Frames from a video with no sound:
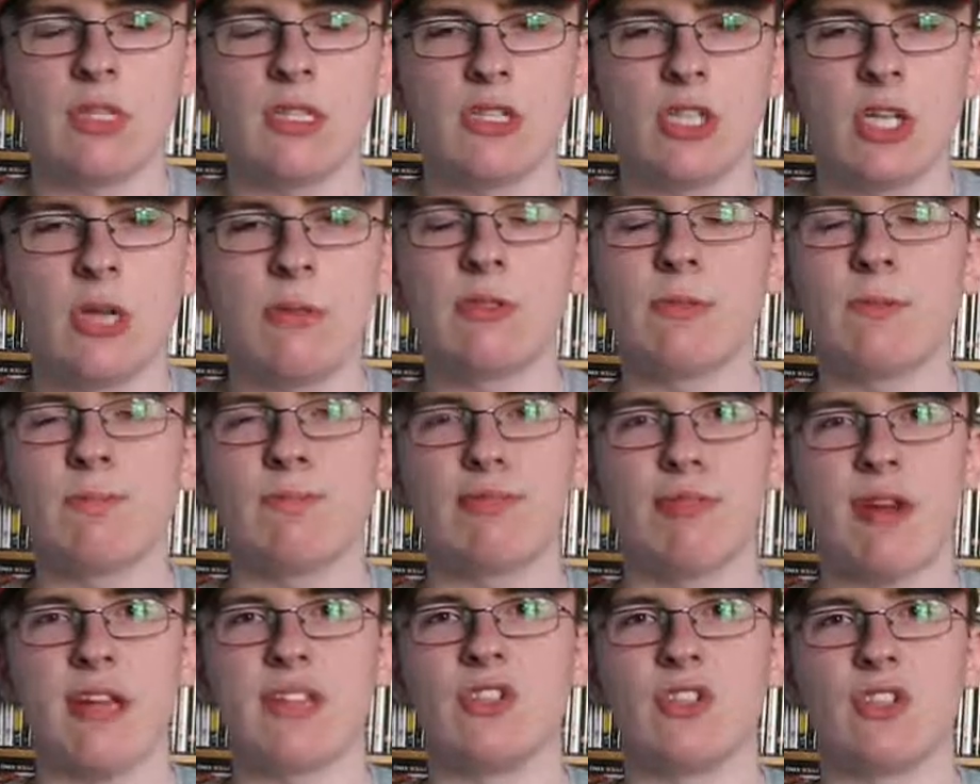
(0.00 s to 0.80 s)
In terms of
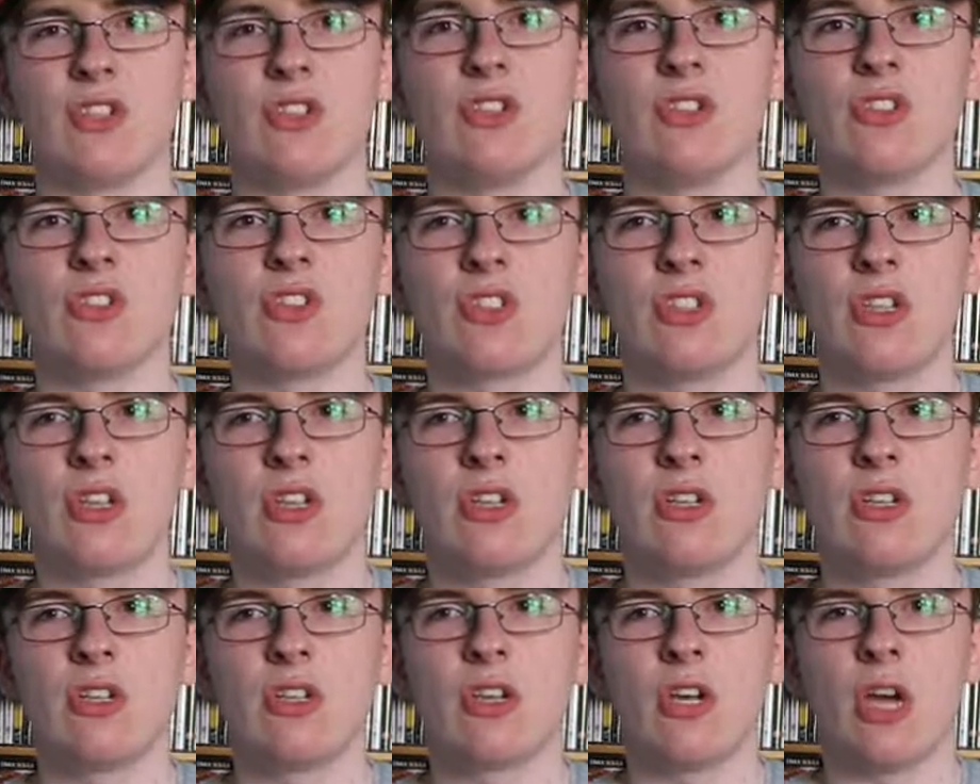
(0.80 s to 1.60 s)
presents,
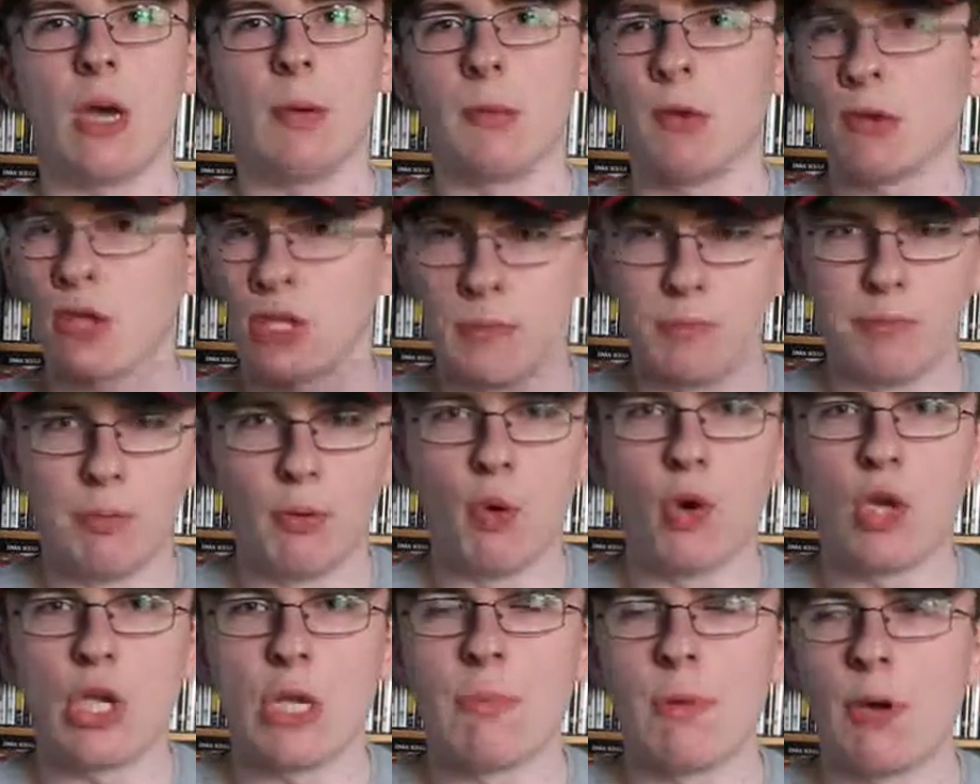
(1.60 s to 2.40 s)
I'm not going to
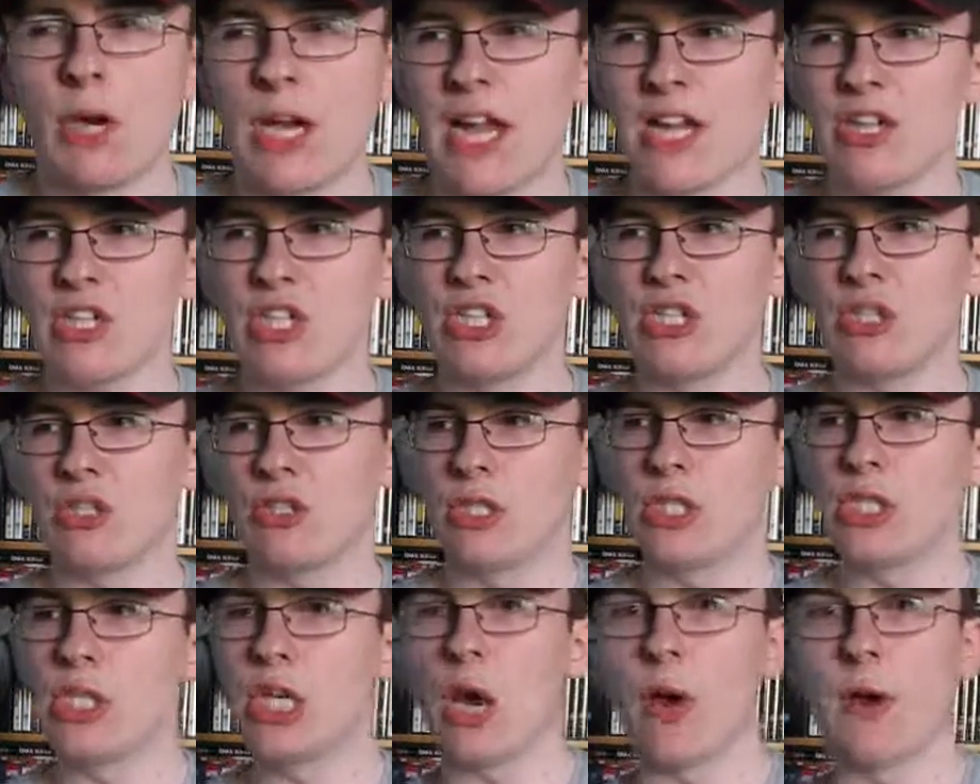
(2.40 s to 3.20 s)
bore you by actually
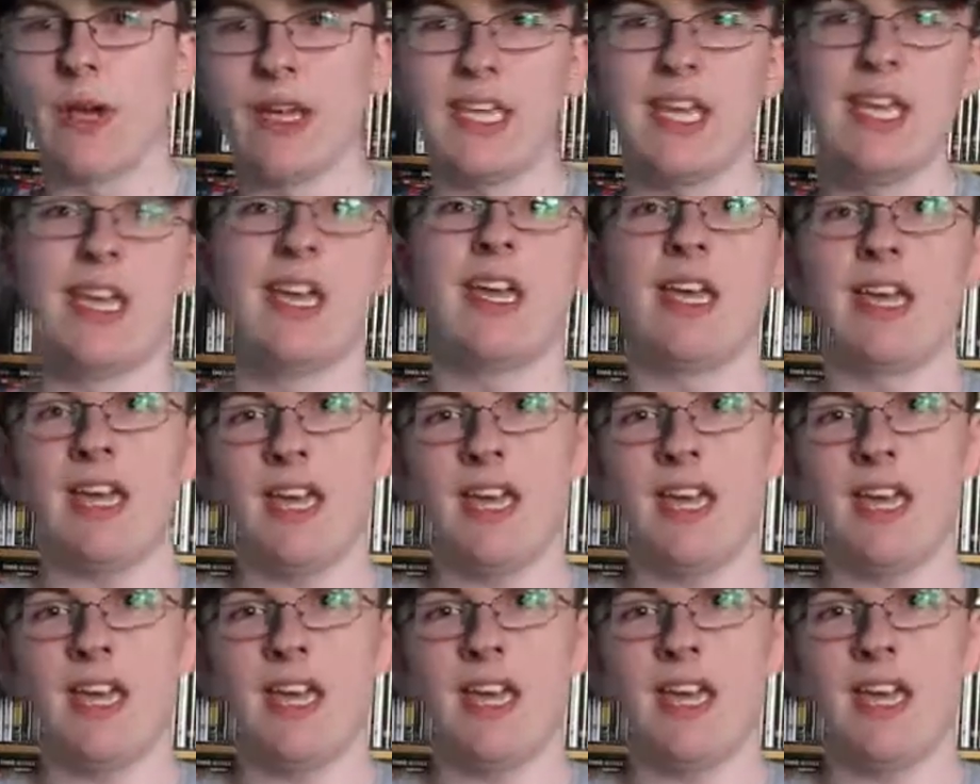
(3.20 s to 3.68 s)
going,